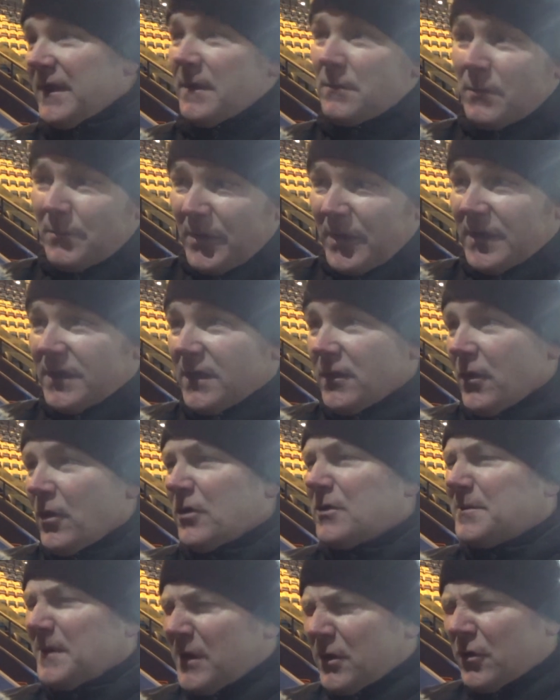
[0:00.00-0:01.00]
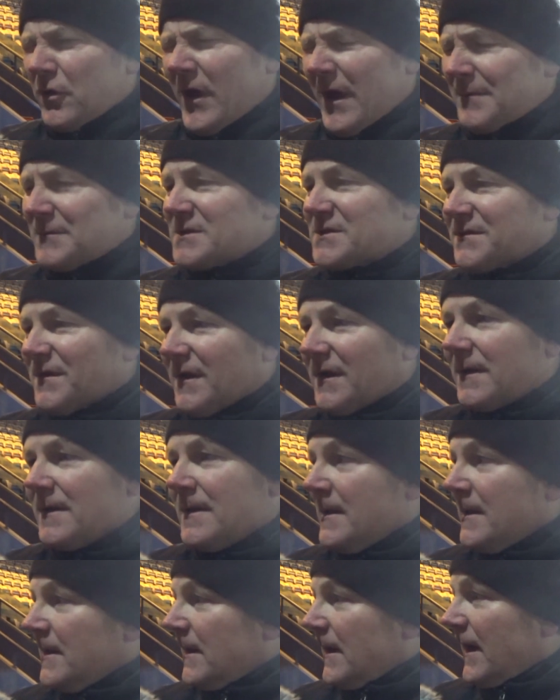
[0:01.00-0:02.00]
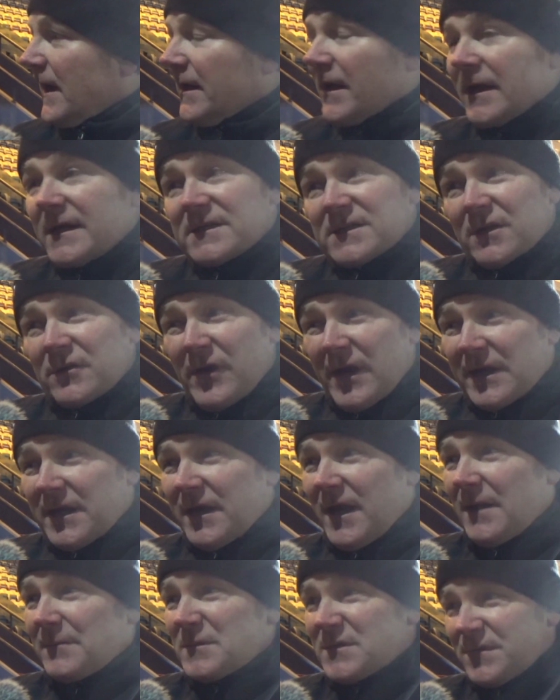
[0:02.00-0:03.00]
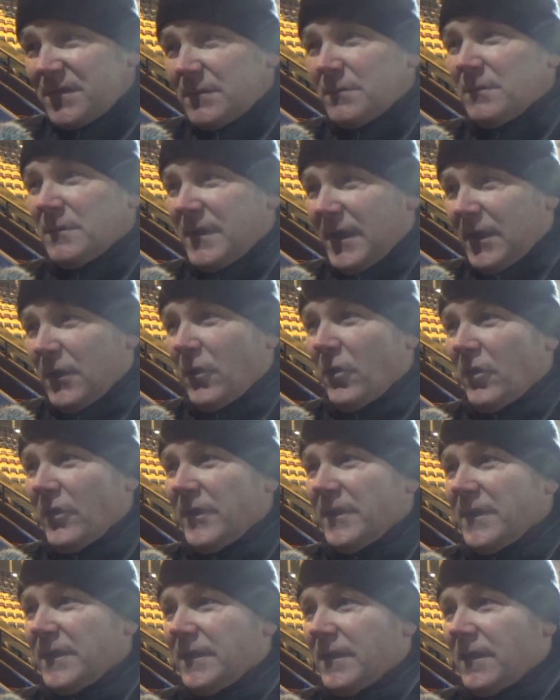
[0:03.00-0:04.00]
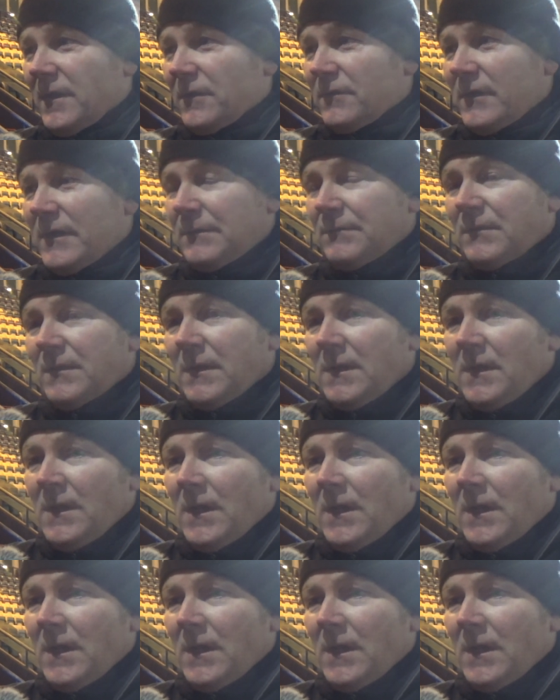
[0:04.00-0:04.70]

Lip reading: They were bringing a lot. It'd been a good atmosphere, and it is a cracking atmosphere when we get a lot in at our ground.